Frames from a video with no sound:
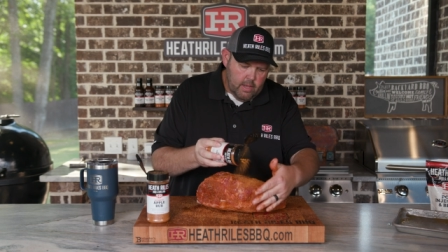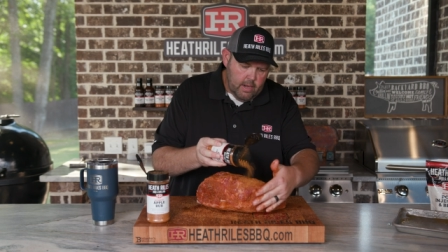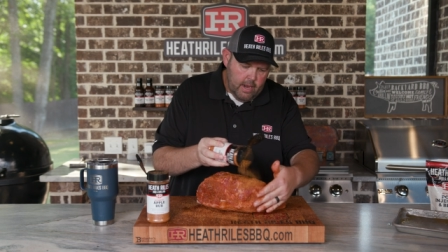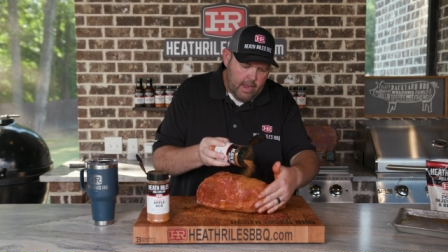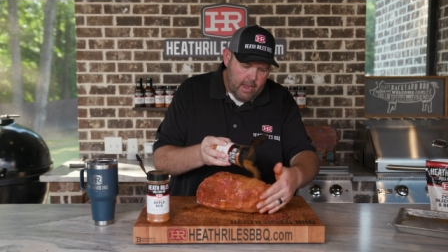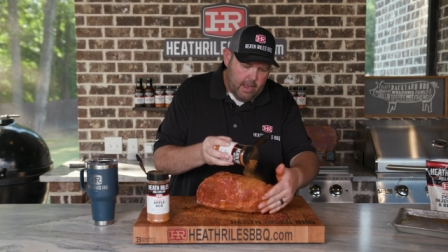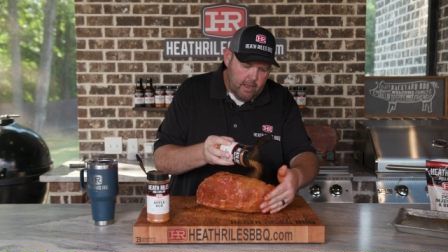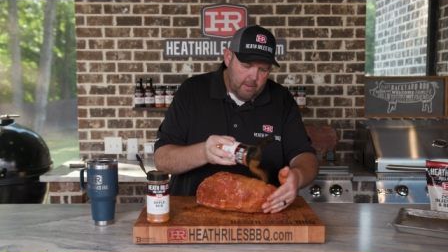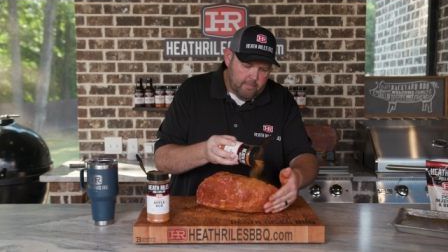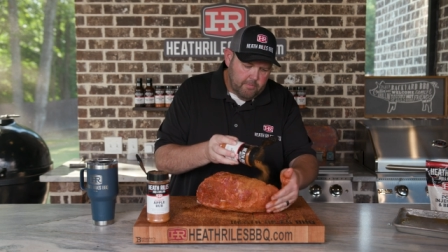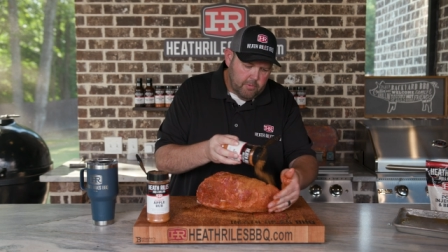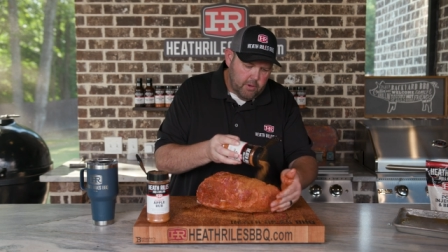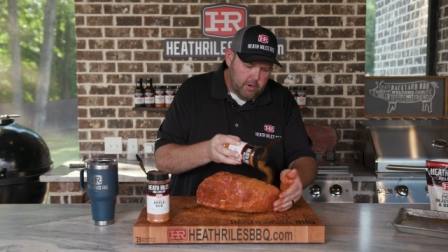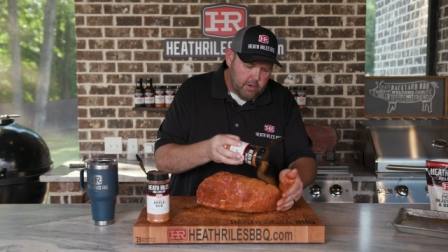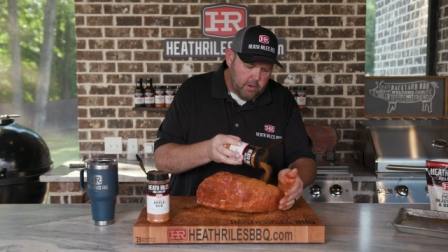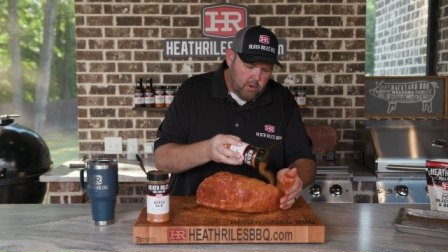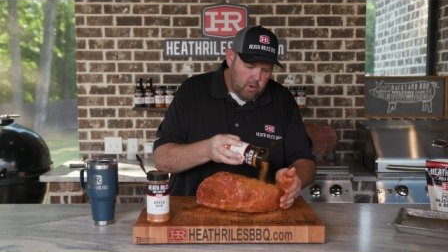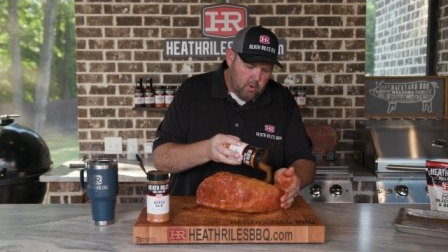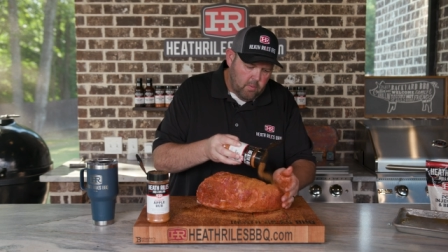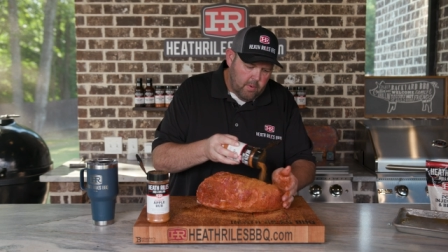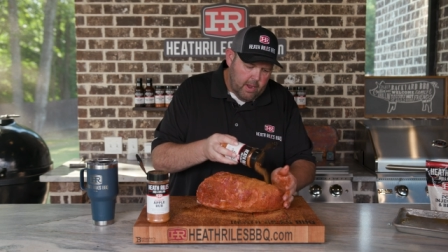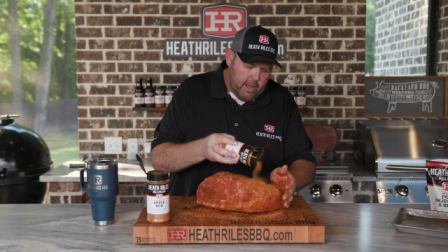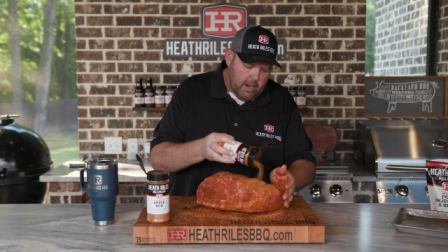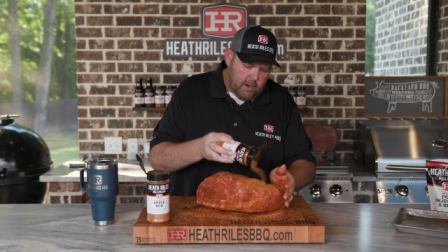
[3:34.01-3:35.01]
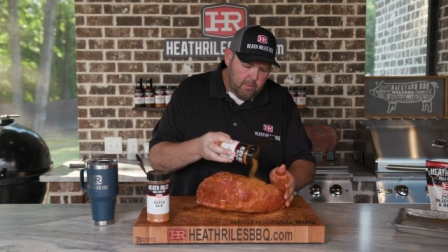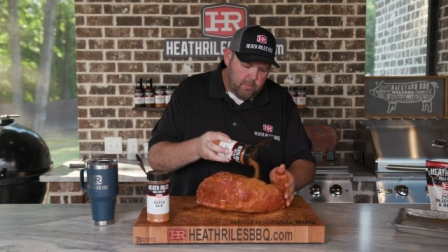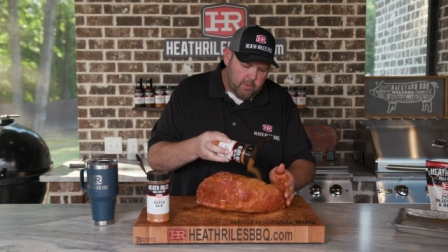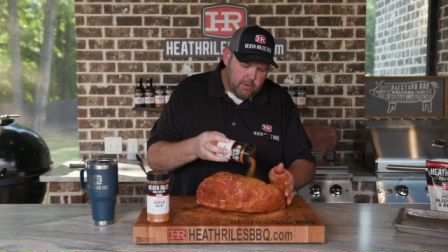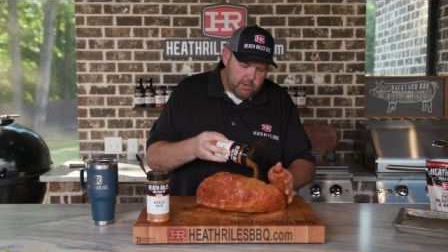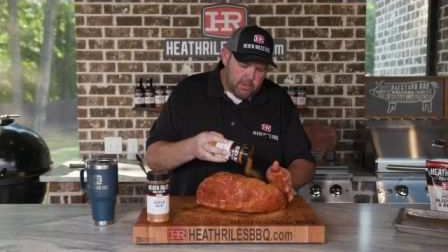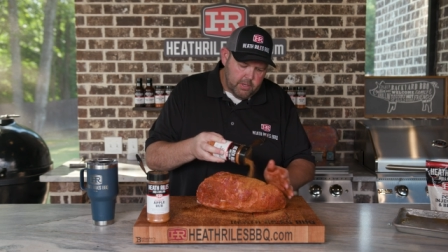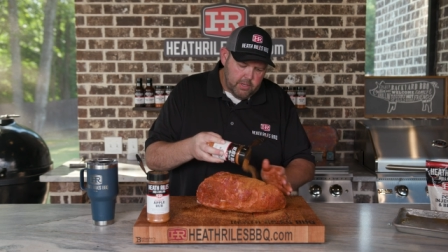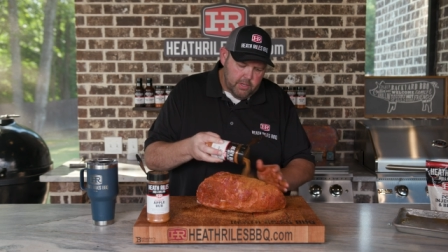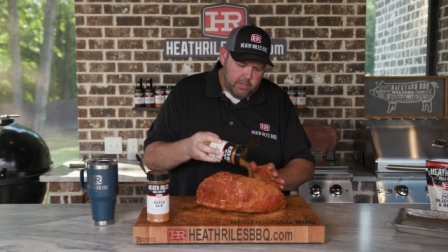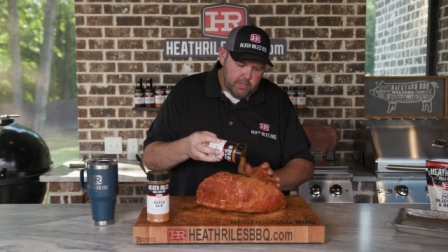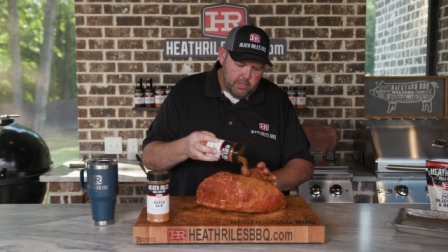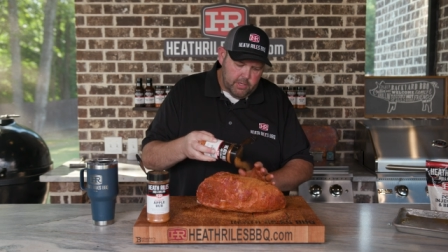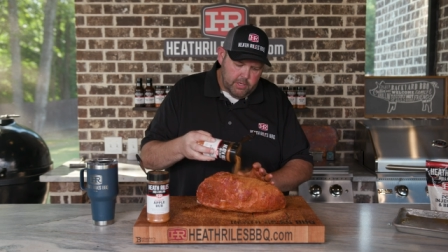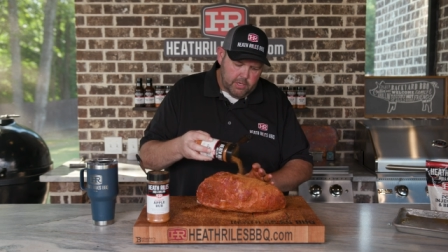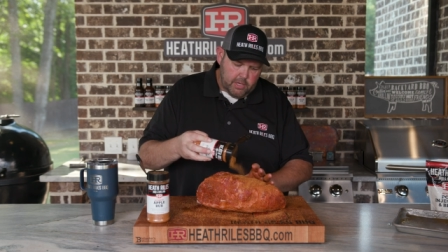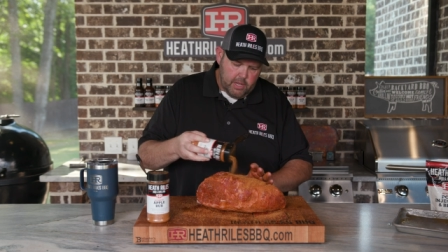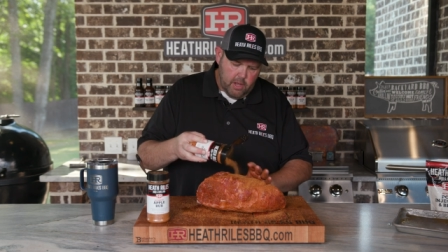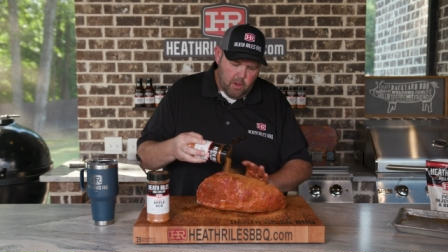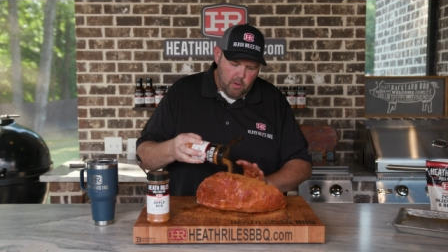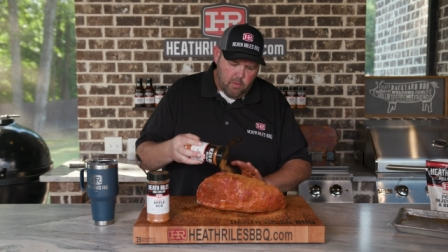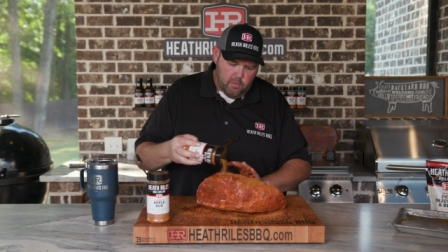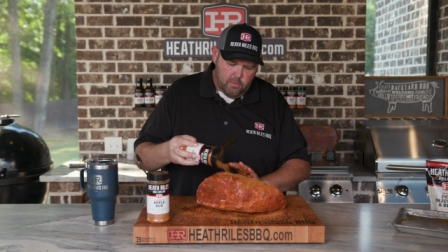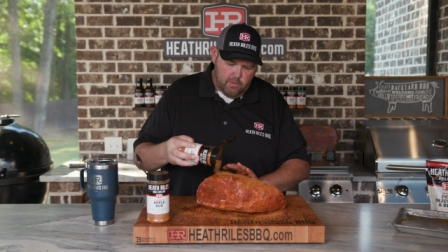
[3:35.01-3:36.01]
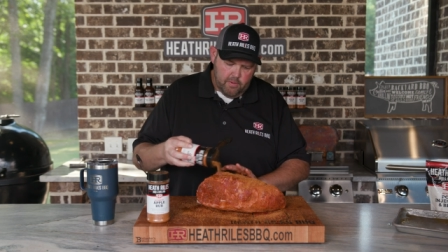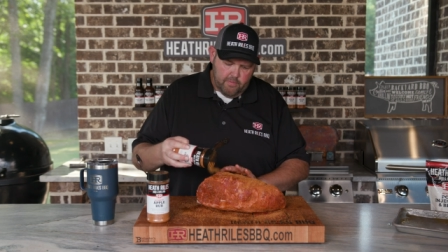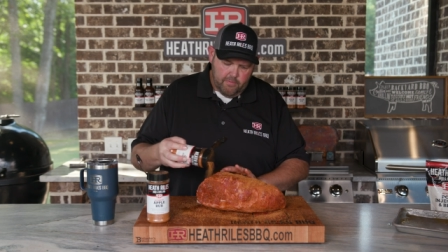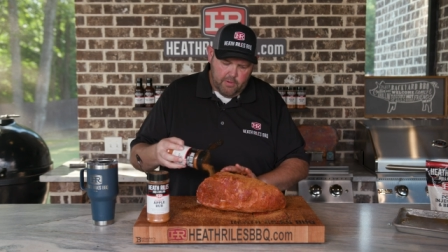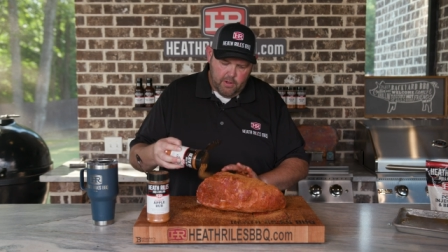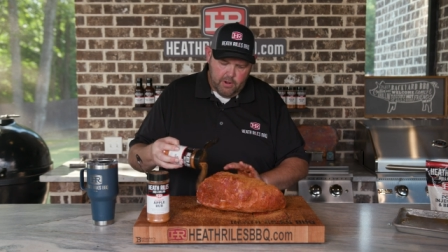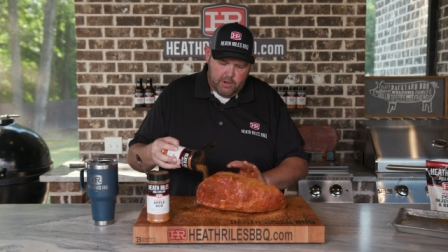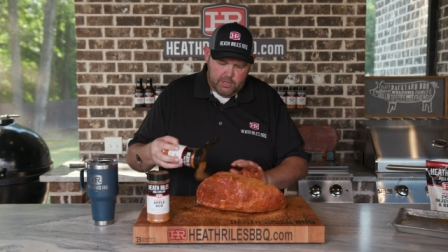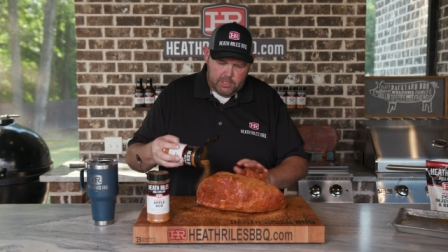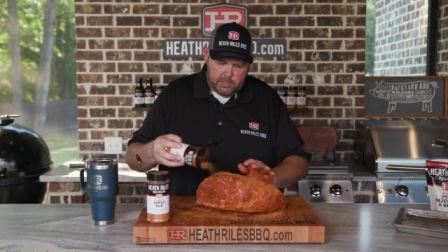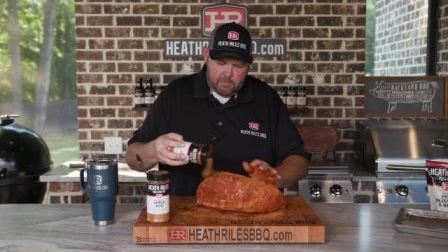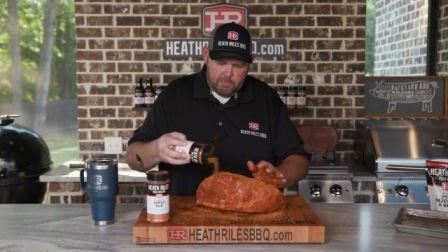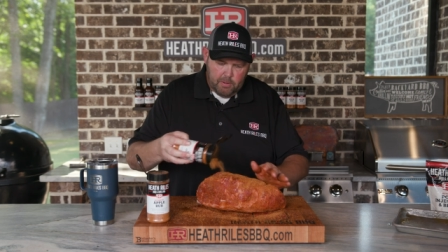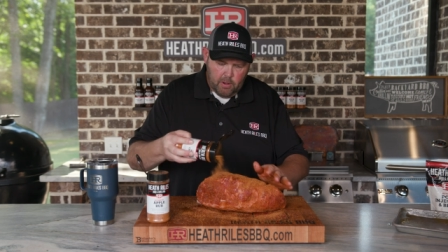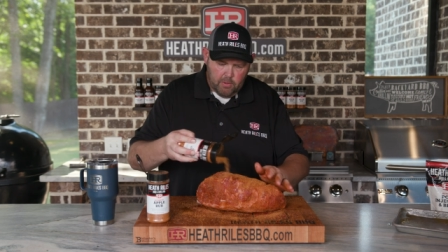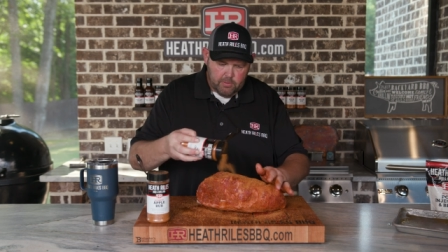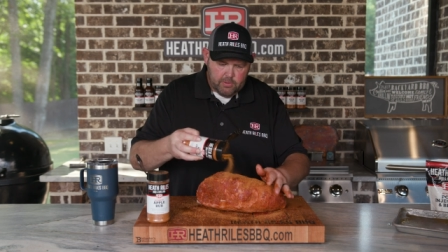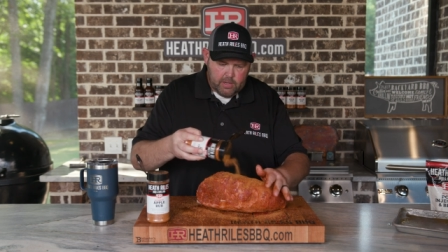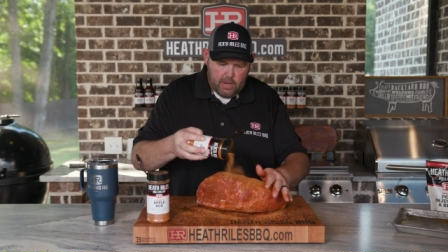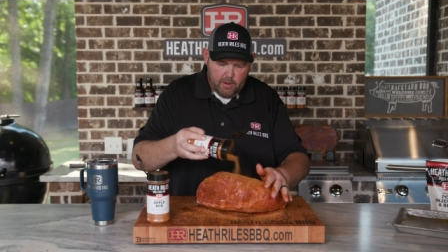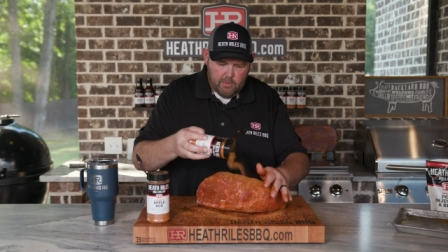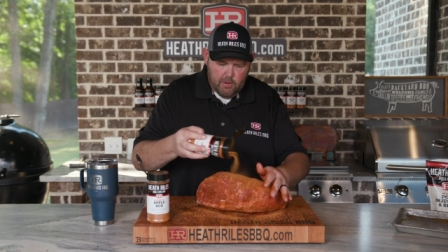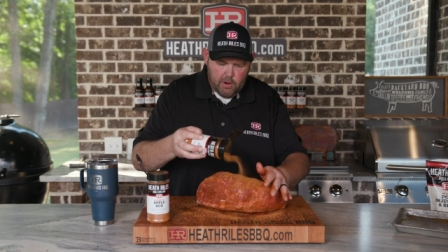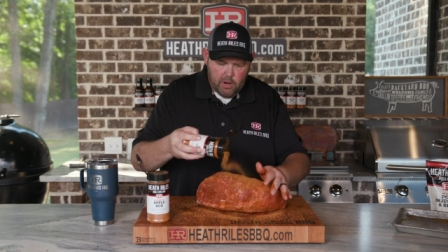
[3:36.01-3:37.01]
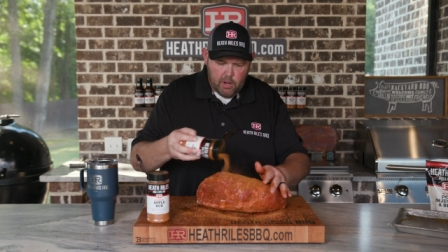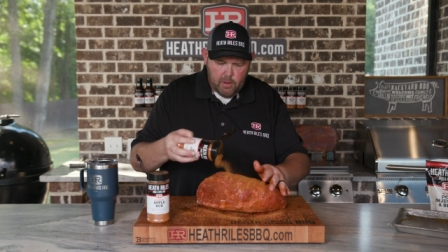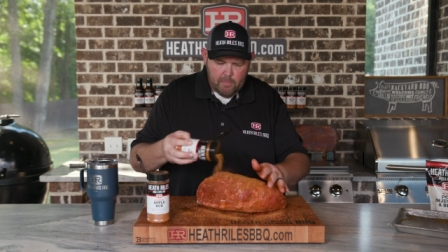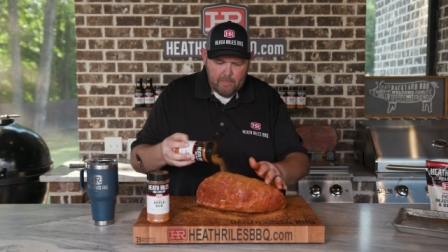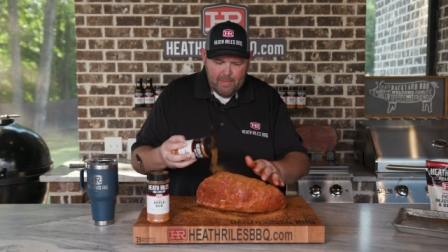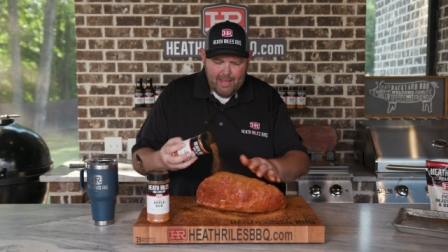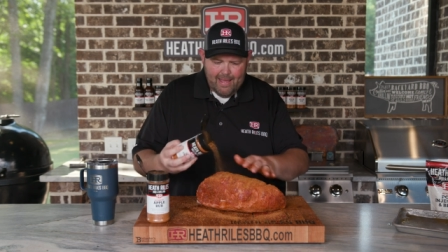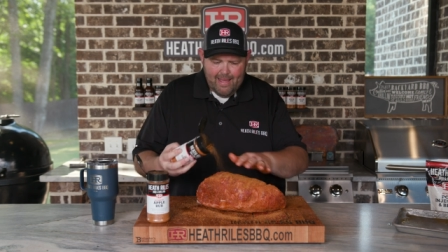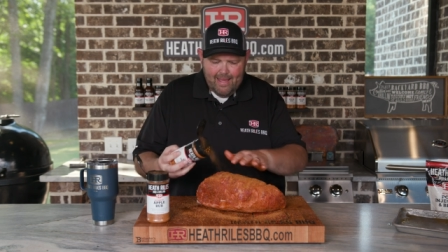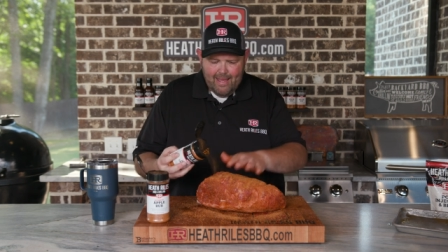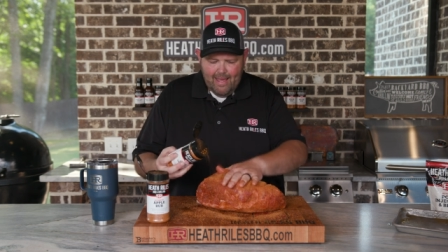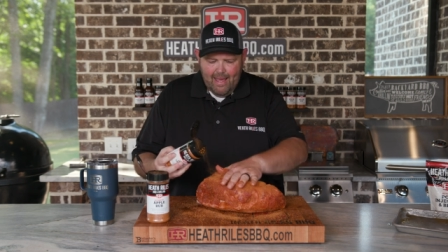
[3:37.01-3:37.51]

Now, I'm gonna go around it with a good coat of honey chipotle rub.